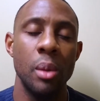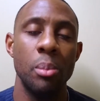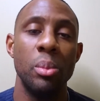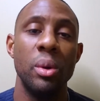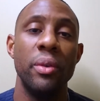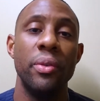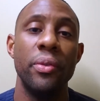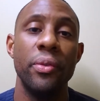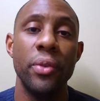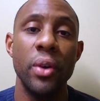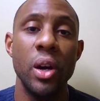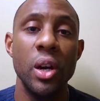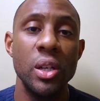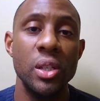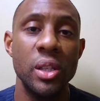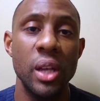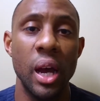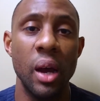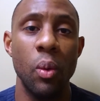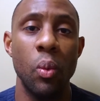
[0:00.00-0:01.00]
But
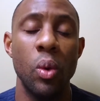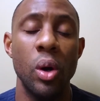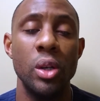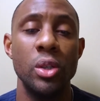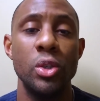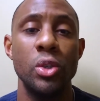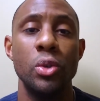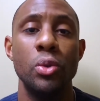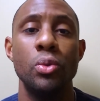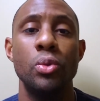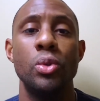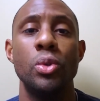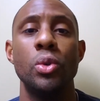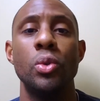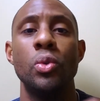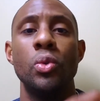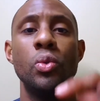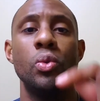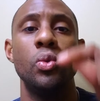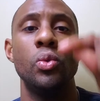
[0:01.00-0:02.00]
first, I want you
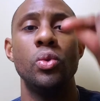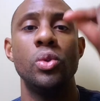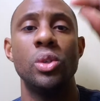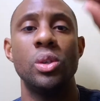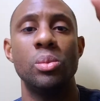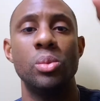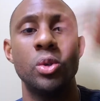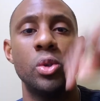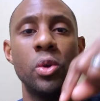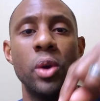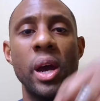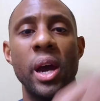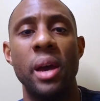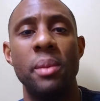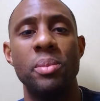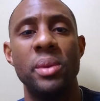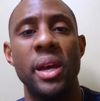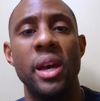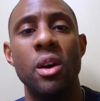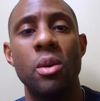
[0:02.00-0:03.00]
to
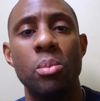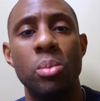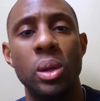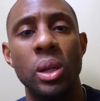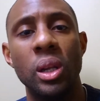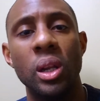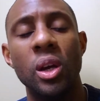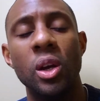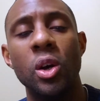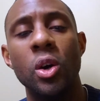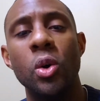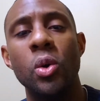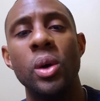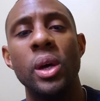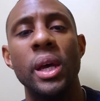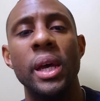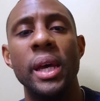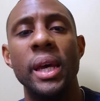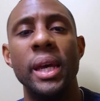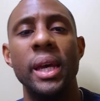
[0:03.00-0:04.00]
subscribe down below,
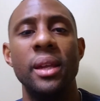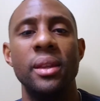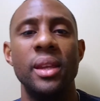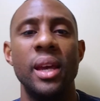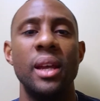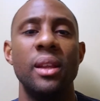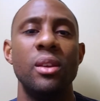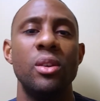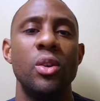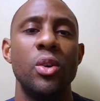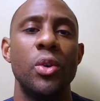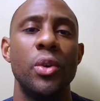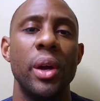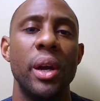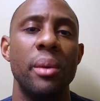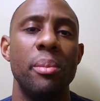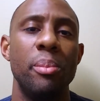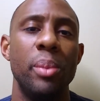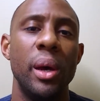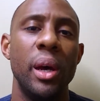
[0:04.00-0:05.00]
hit that little
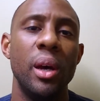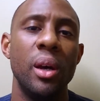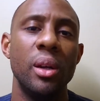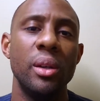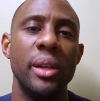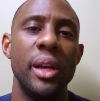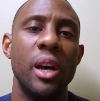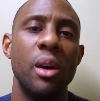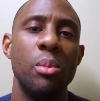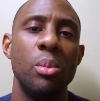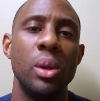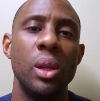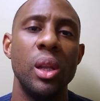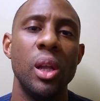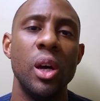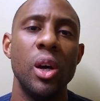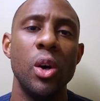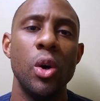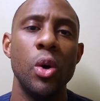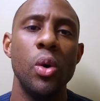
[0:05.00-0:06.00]
gray bell down
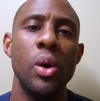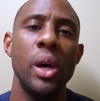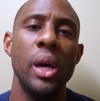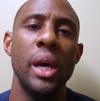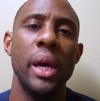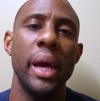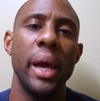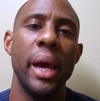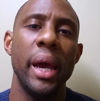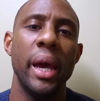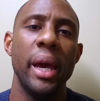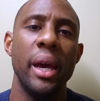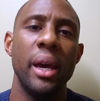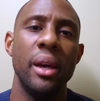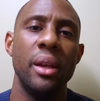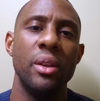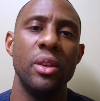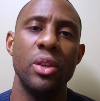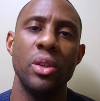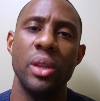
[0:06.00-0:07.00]
below,
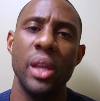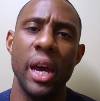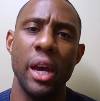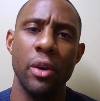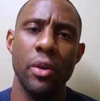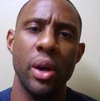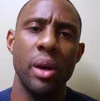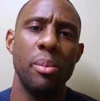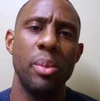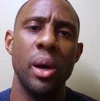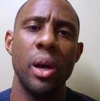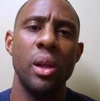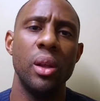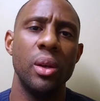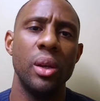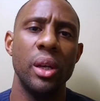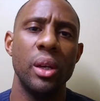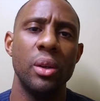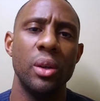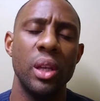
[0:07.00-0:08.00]
and that gray bell,
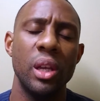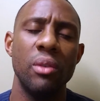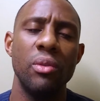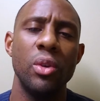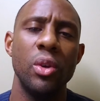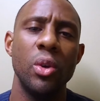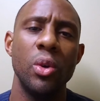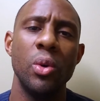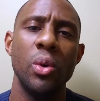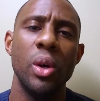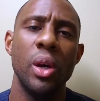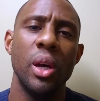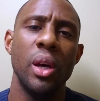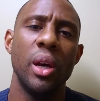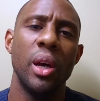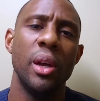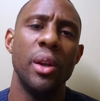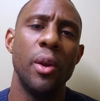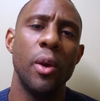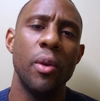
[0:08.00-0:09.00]
it'll give you
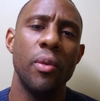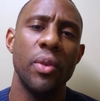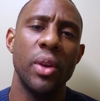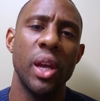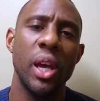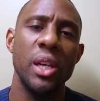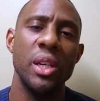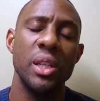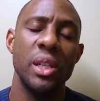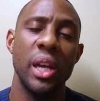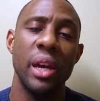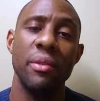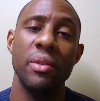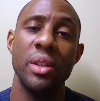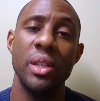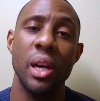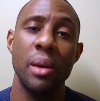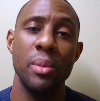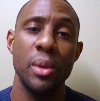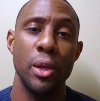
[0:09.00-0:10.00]
a notification every
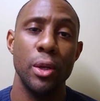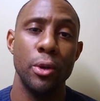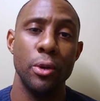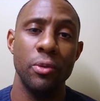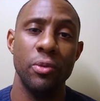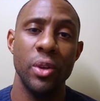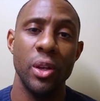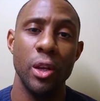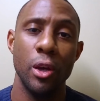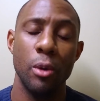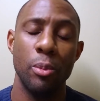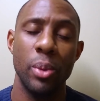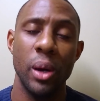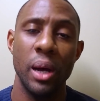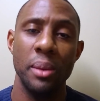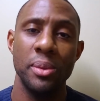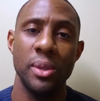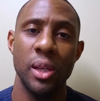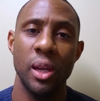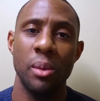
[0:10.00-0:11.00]
time that a new video
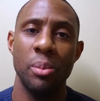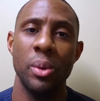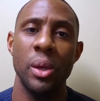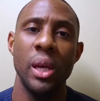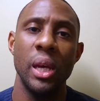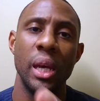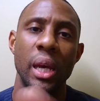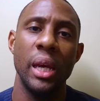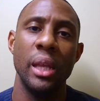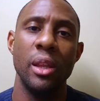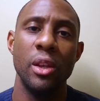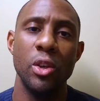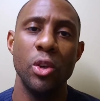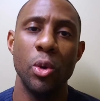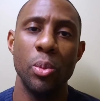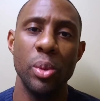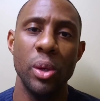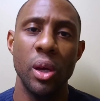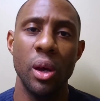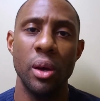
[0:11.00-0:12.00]
pops up, and then you'll
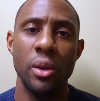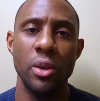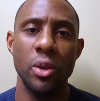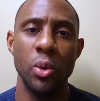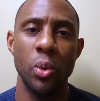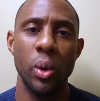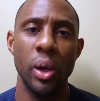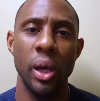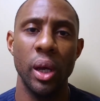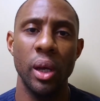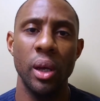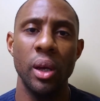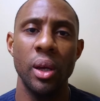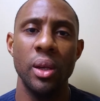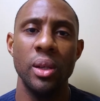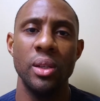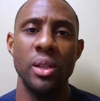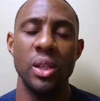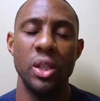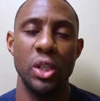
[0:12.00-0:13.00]
be on your way
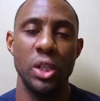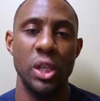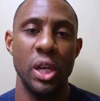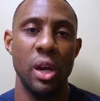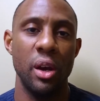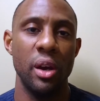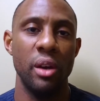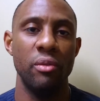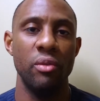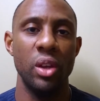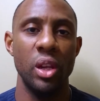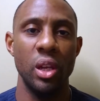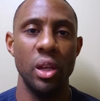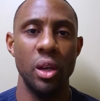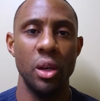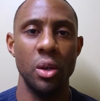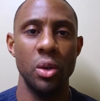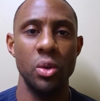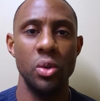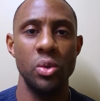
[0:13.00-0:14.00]
to sharing
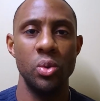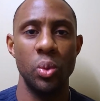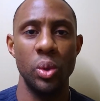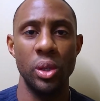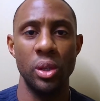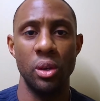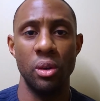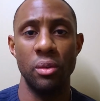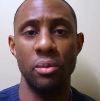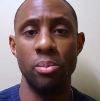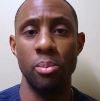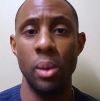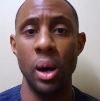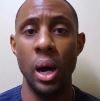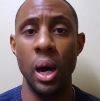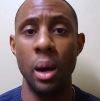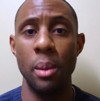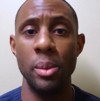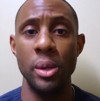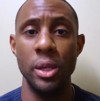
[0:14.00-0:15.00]
videos with your
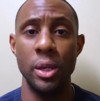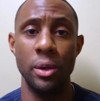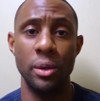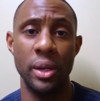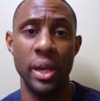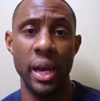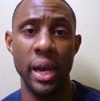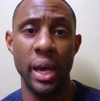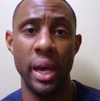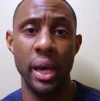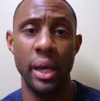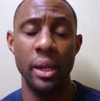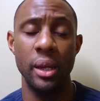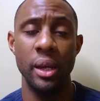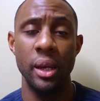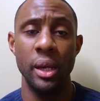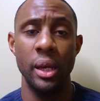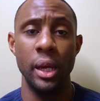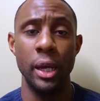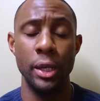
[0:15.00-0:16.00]
mom and your dad
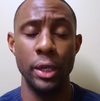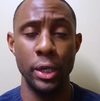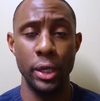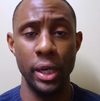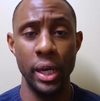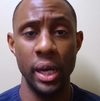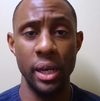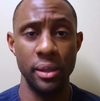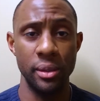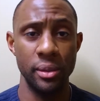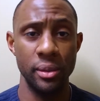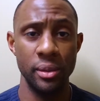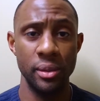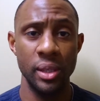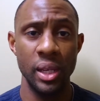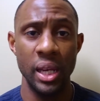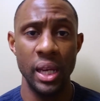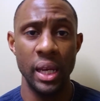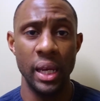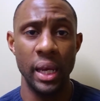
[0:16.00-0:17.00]
and your cousins
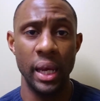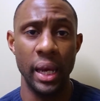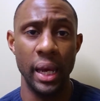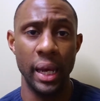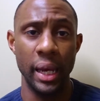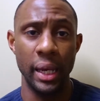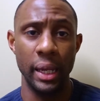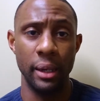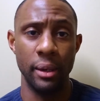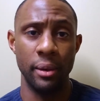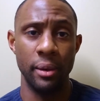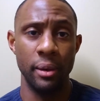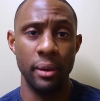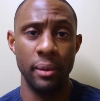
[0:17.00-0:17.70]
and